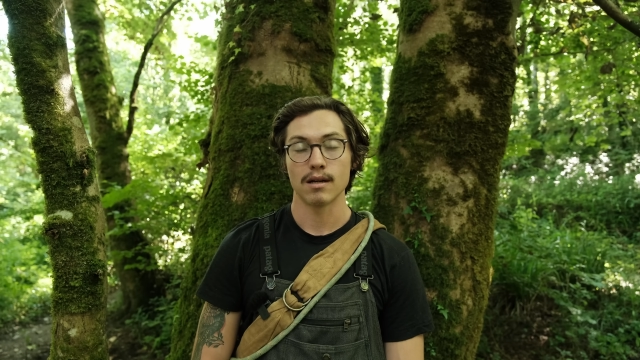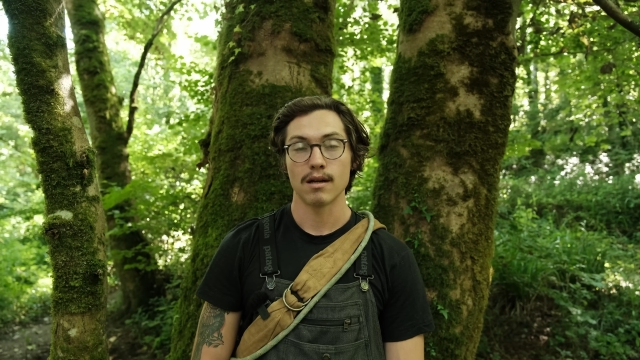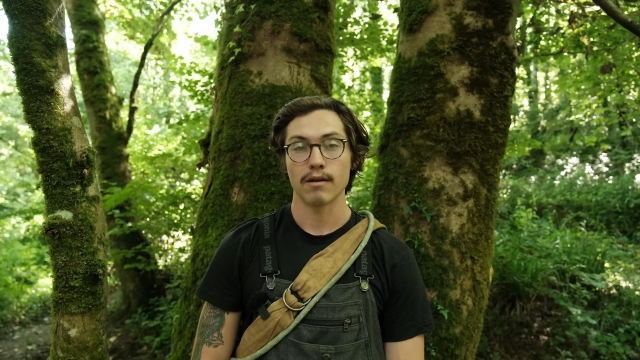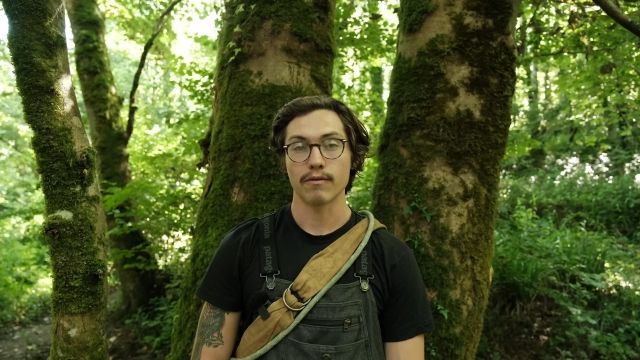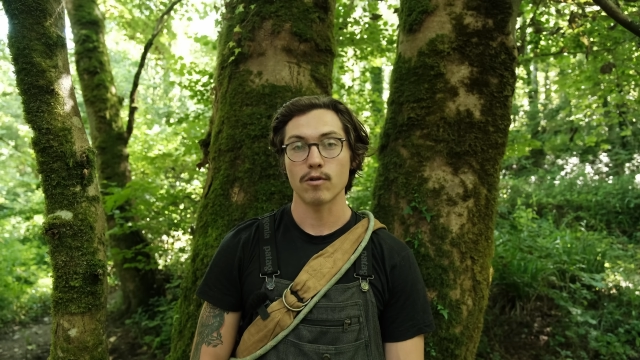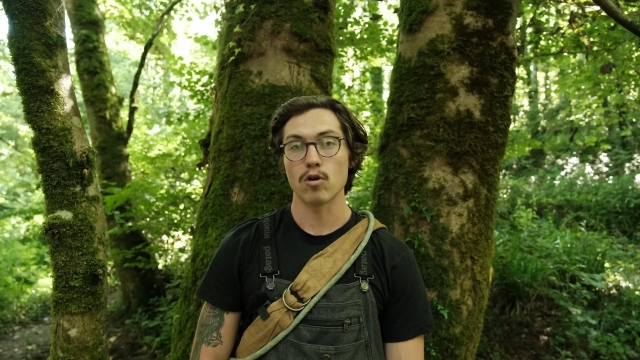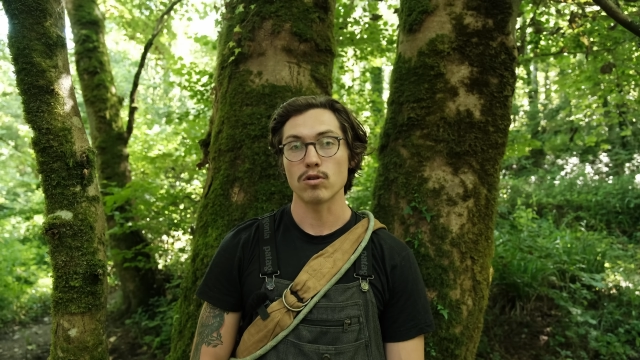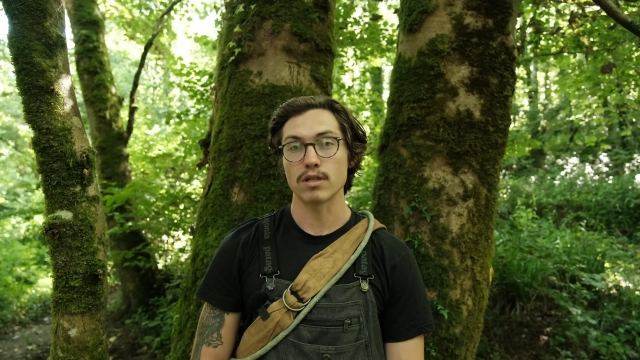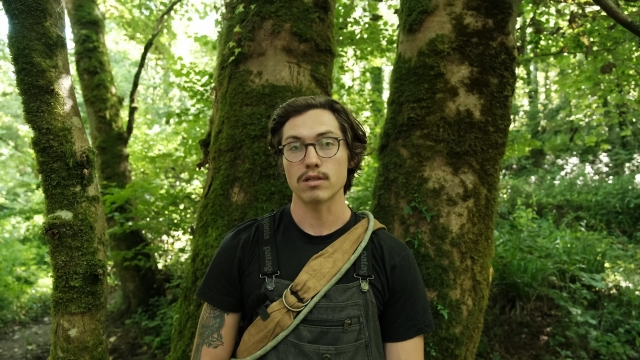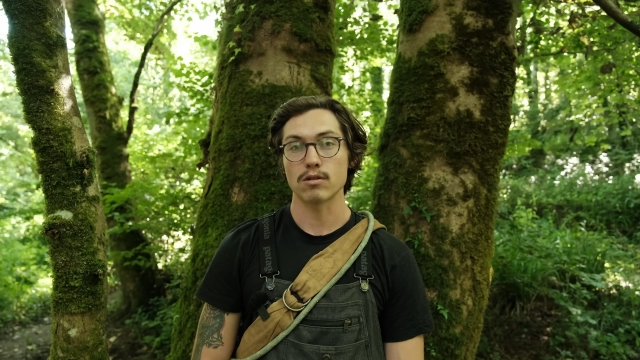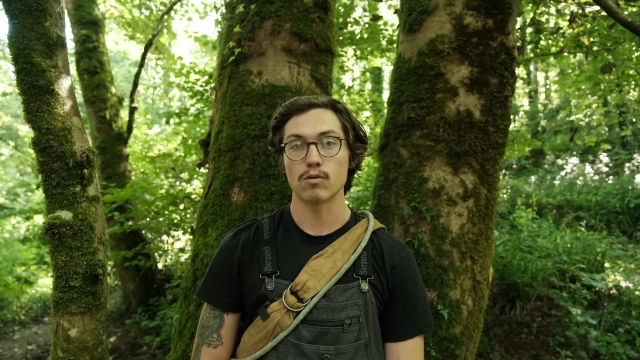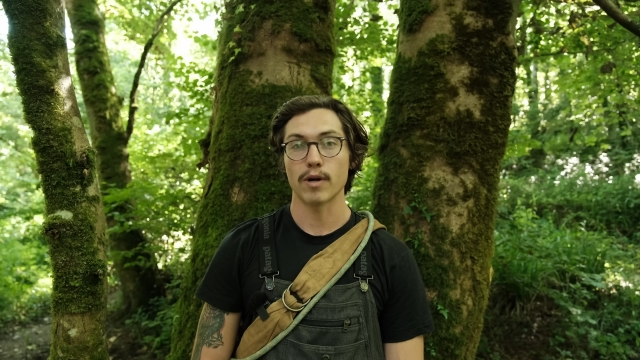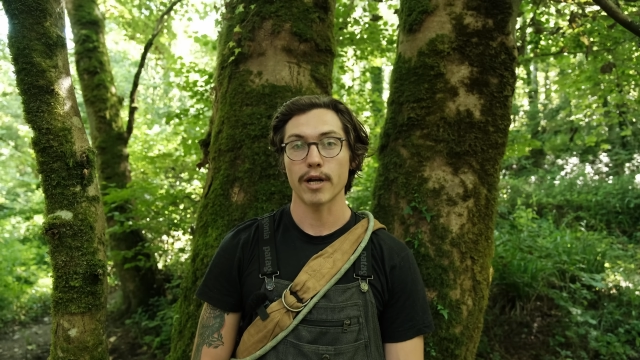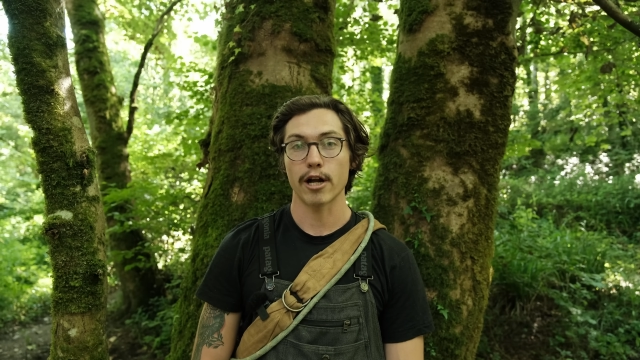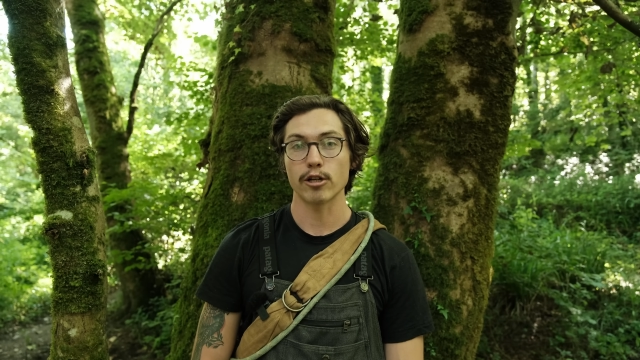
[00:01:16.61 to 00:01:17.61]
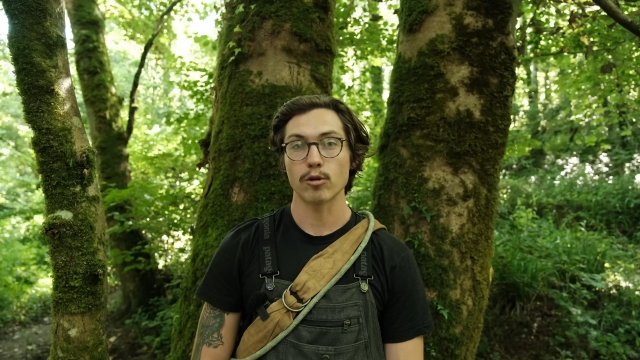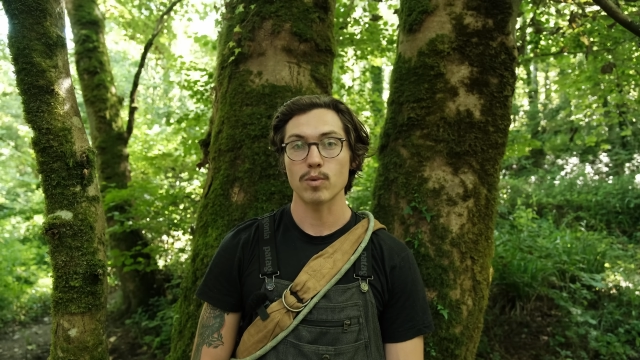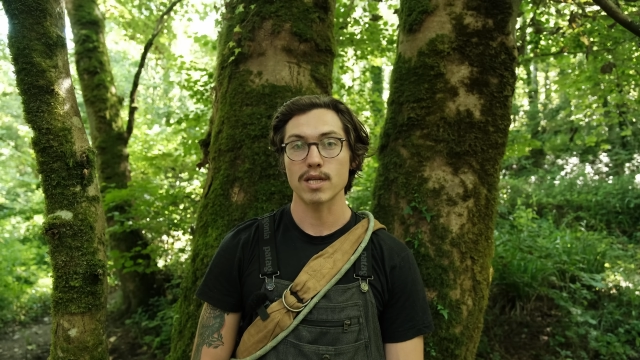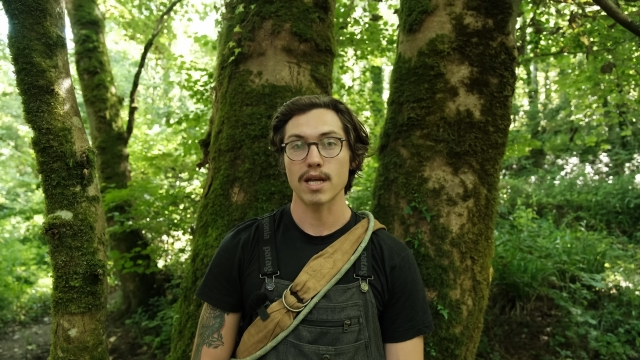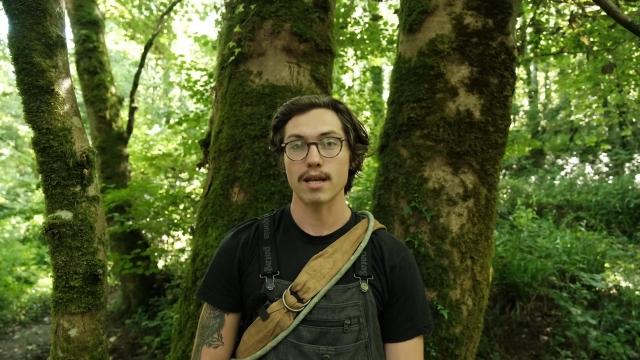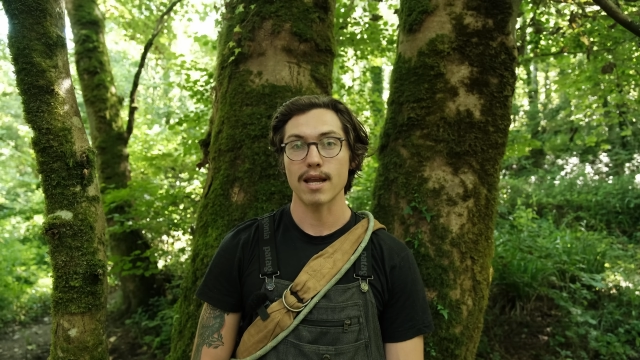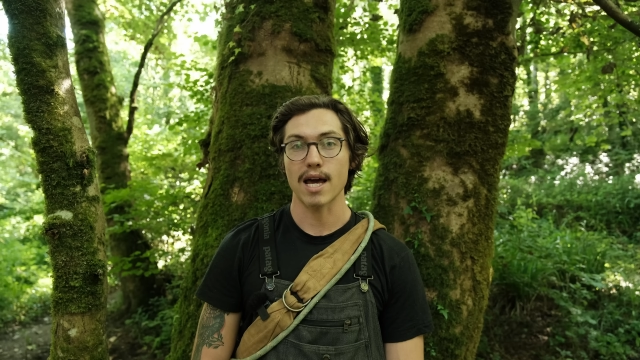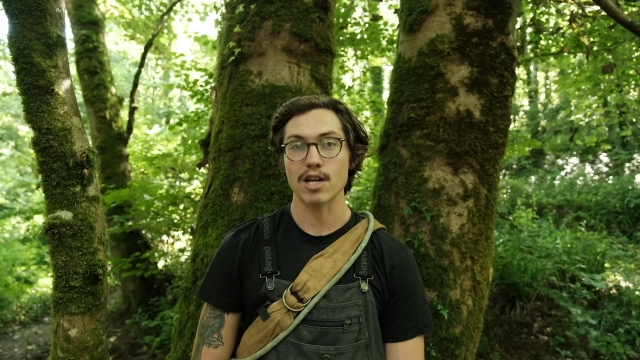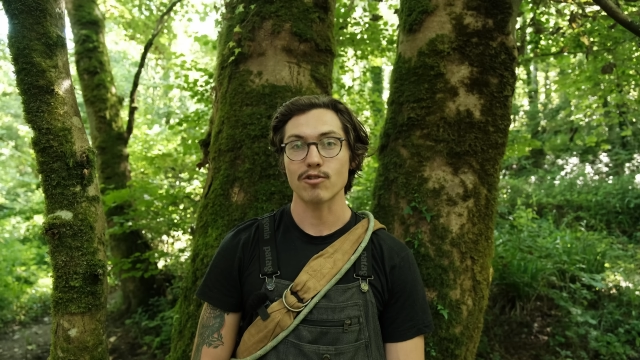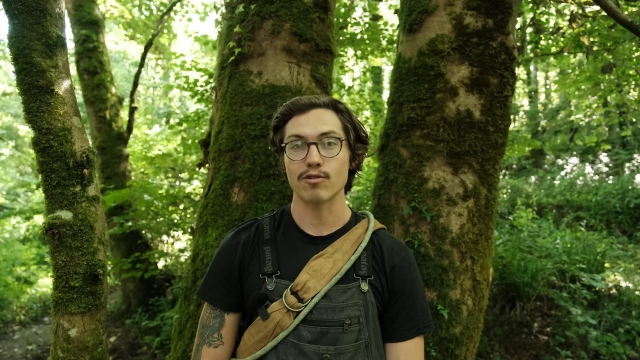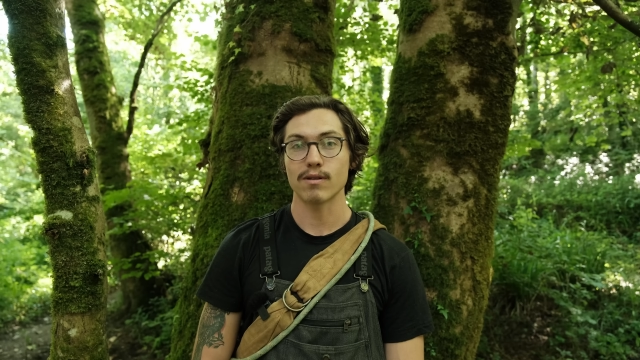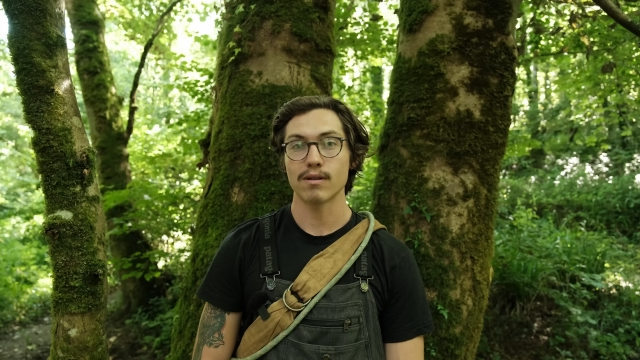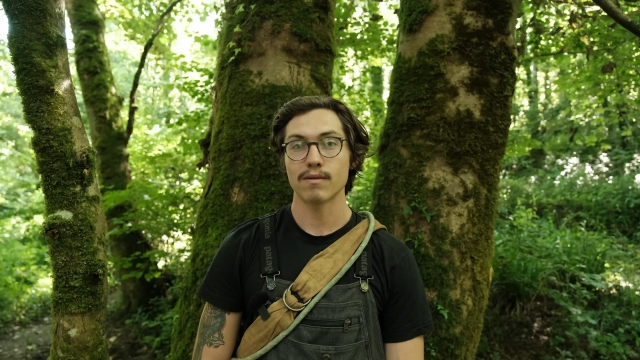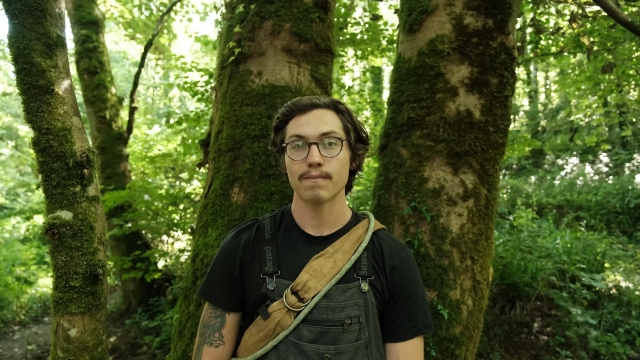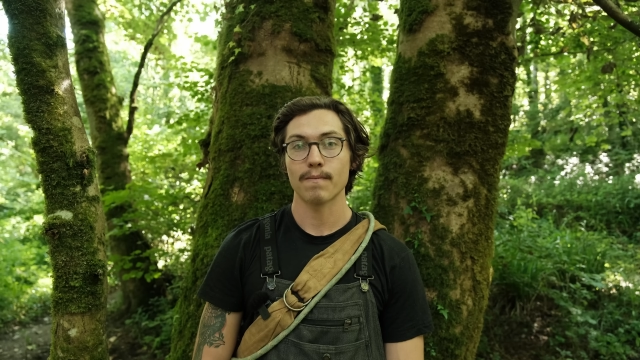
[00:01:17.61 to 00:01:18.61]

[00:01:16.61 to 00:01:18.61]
Of course, it's all 100% natural,